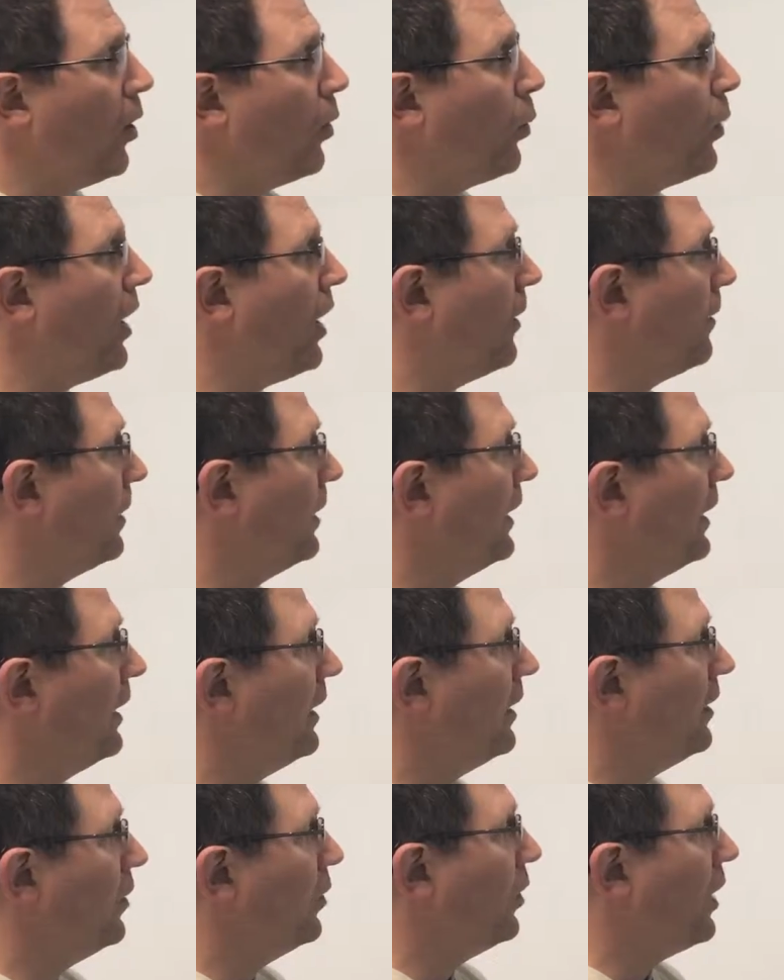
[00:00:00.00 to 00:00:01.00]
Well,
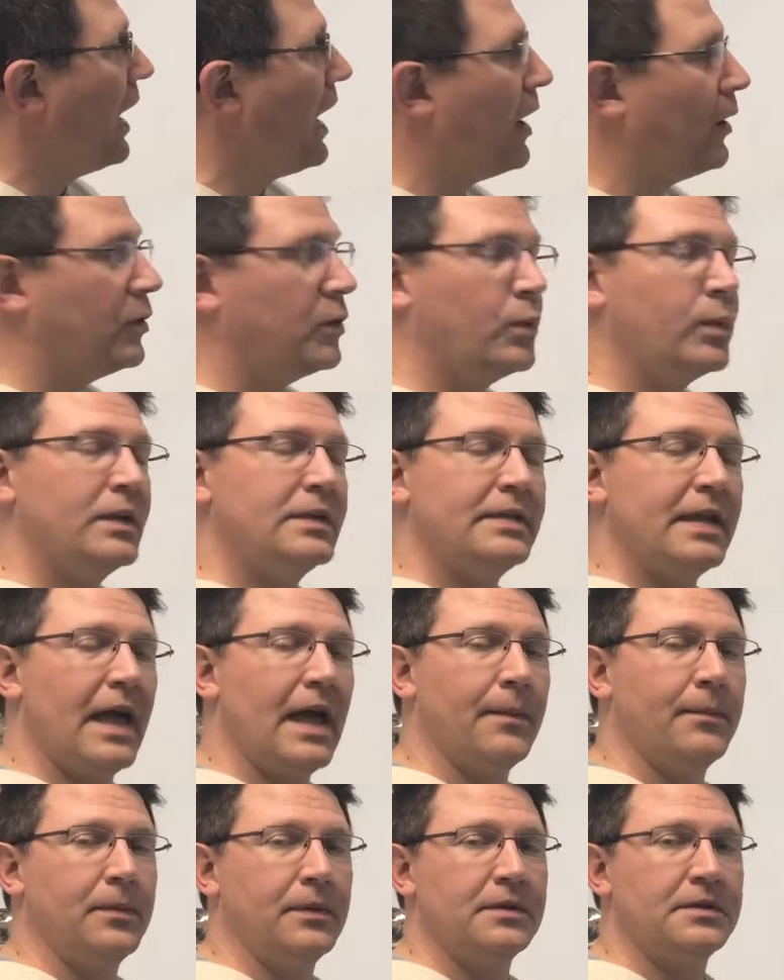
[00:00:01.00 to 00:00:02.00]
how do we
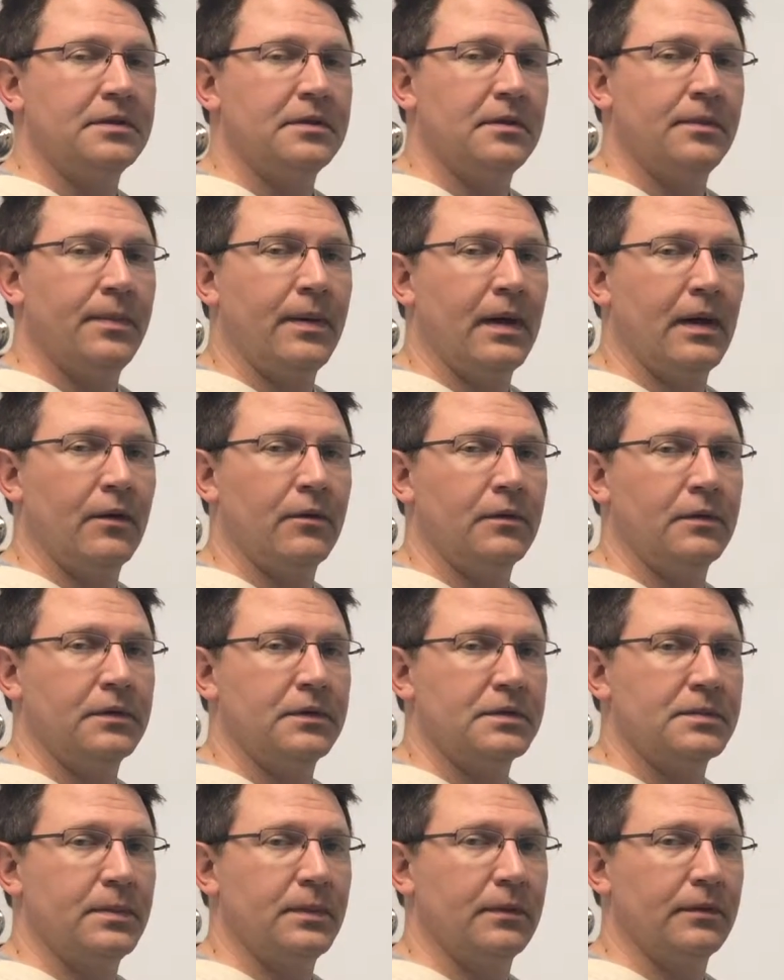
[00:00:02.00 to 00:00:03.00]
tap into the power in
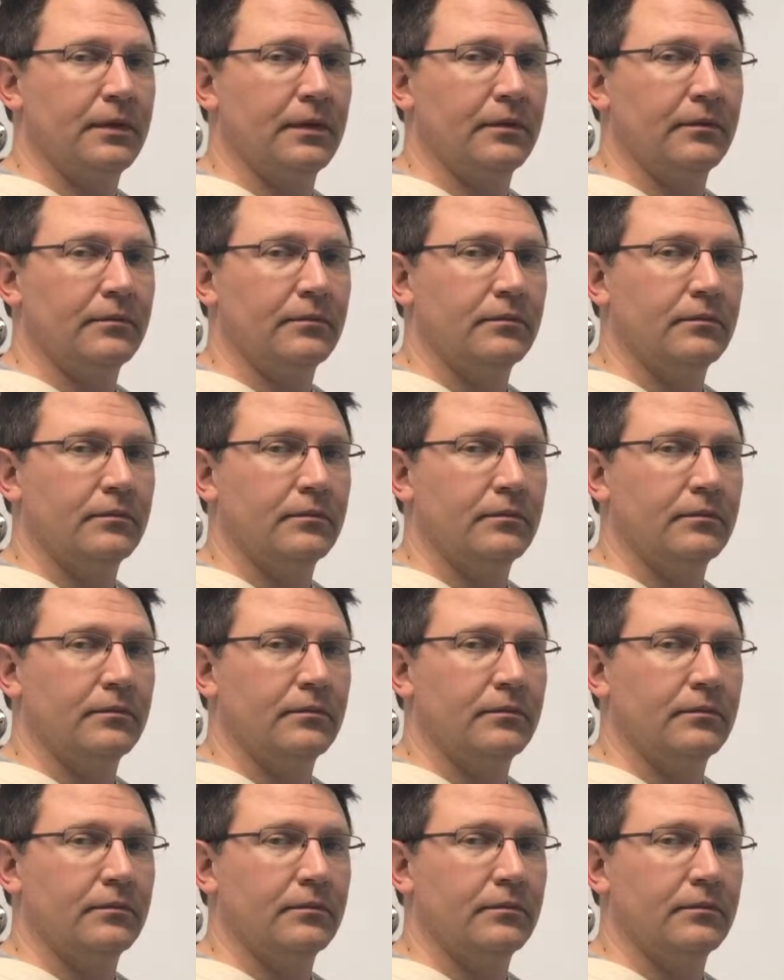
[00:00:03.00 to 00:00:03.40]
this building?